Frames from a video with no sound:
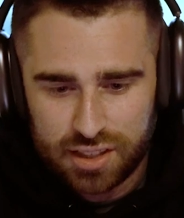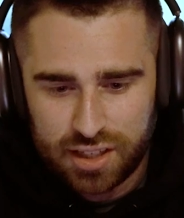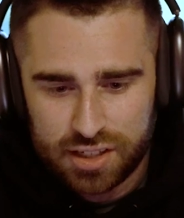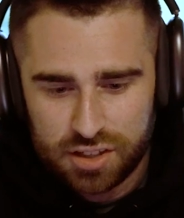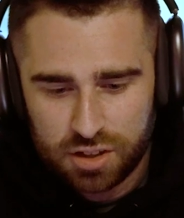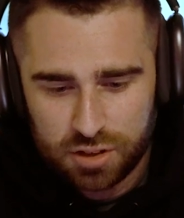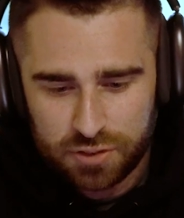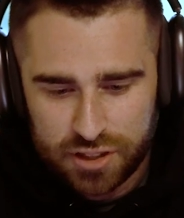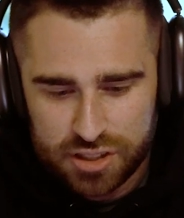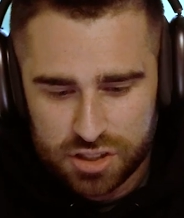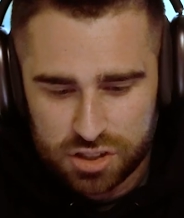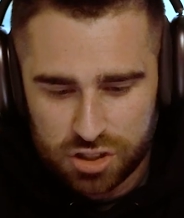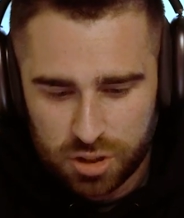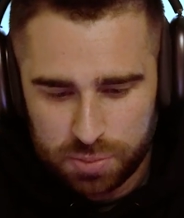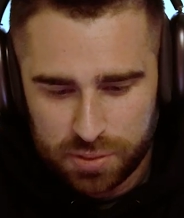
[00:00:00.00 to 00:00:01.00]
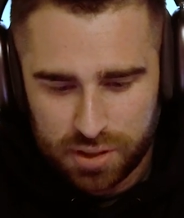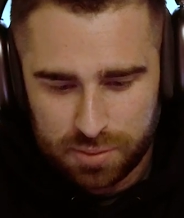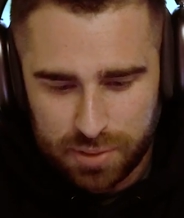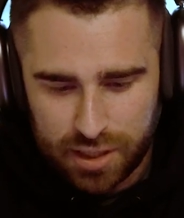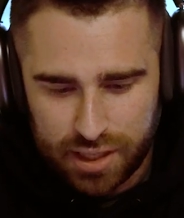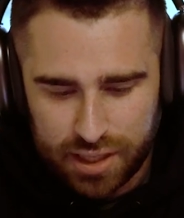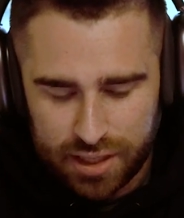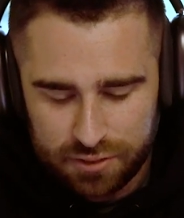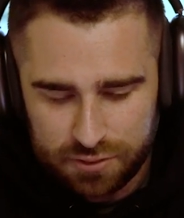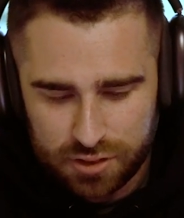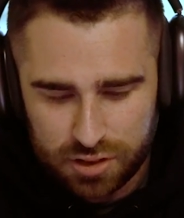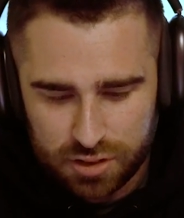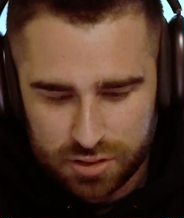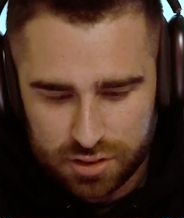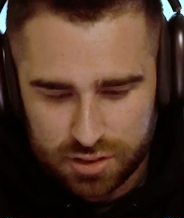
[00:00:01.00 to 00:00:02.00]
And I know if I just open up my
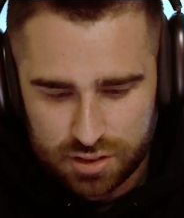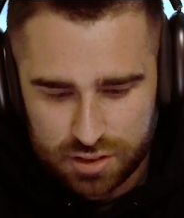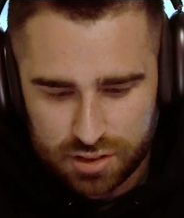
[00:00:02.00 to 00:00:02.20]
iPhone,